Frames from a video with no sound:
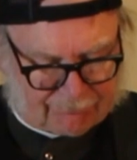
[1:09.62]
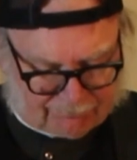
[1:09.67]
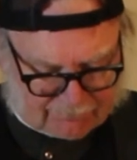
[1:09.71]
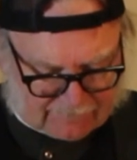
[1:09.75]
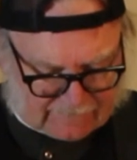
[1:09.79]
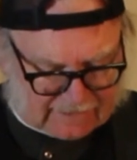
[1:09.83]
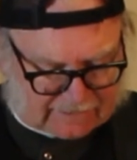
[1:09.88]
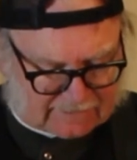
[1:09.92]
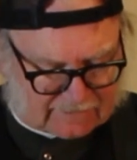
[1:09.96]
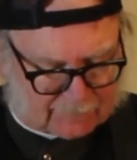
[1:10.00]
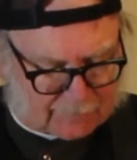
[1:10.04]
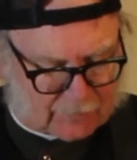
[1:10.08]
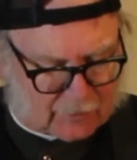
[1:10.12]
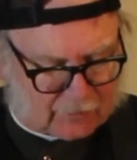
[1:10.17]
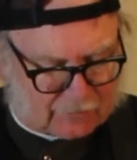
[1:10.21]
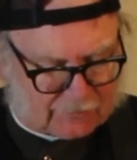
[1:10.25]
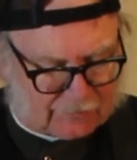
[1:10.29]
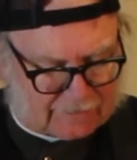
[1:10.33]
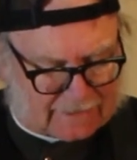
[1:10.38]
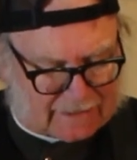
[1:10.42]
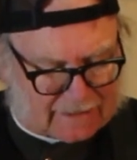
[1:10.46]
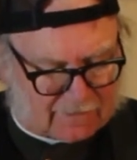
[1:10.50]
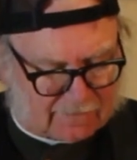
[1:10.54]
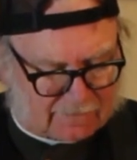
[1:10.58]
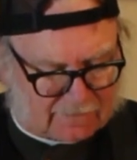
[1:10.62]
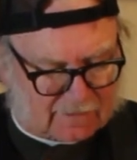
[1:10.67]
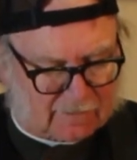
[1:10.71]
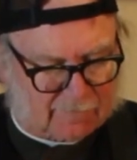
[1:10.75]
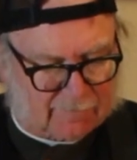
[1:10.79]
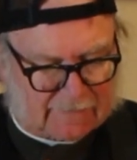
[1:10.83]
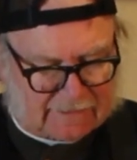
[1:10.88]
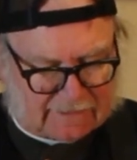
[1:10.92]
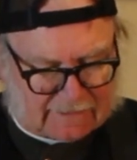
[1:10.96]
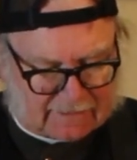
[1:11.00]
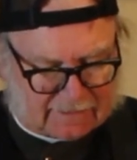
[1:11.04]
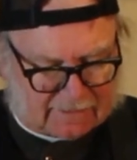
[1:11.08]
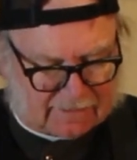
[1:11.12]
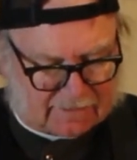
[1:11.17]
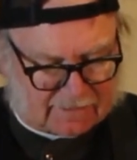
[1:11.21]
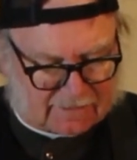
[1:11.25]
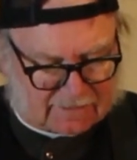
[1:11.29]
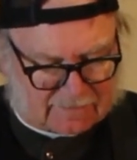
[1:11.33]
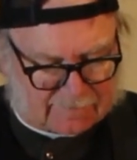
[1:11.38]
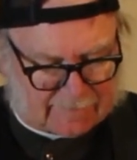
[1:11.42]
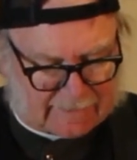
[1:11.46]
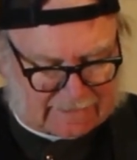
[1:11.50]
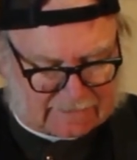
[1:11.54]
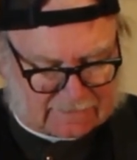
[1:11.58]
take the poker out and begin
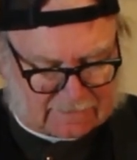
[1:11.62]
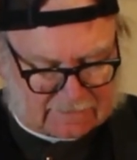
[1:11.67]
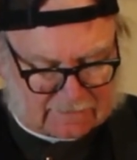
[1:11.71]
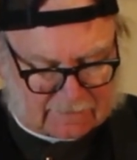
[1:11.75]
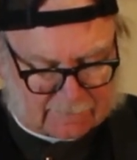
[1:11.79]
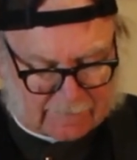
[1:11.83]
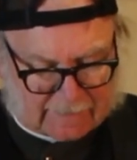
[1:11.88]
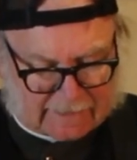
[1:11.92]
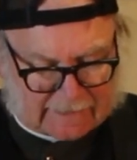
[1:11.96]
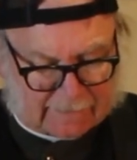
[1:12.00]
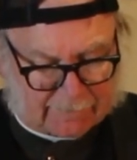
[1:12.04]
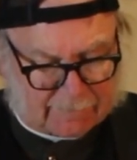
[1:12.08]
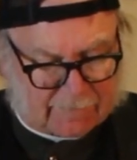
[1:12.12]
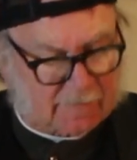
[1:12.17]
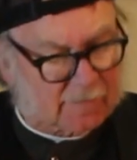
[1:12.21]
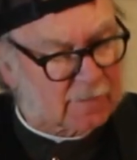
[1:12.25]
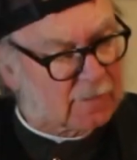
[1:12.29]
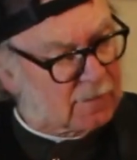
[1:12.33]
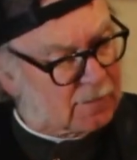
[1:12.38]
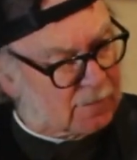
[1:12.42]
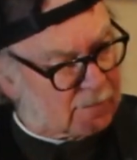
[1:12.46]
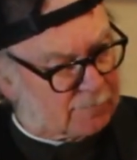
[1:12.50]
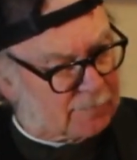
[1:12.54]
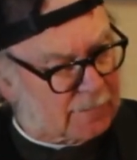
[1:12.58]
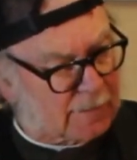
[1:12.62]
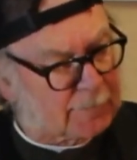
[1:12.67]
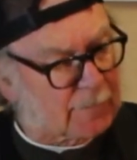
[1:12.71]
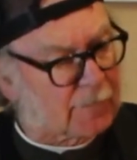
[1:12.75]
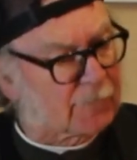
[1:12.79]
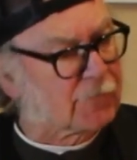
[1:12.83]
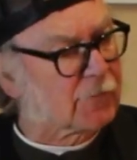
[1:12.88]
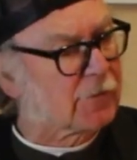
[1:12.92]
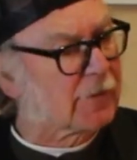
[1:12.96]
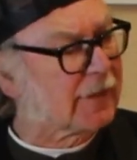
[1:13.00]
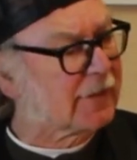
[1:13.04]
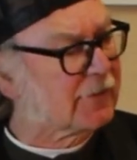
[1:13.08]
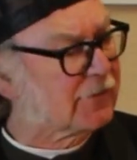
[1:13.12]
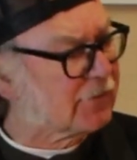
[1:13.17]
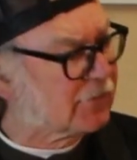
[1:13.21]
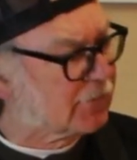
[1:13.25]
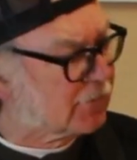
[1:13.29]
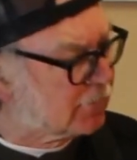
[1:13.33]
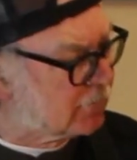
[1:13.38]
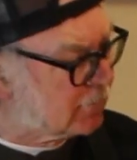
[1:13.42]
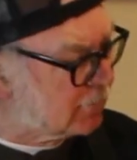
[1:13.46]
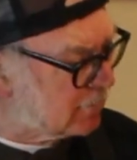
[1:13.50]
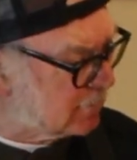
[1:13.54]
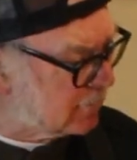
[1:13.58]
dismantling the pipe. But before I
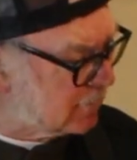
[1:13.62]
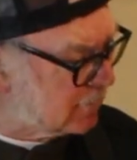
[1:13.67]
do,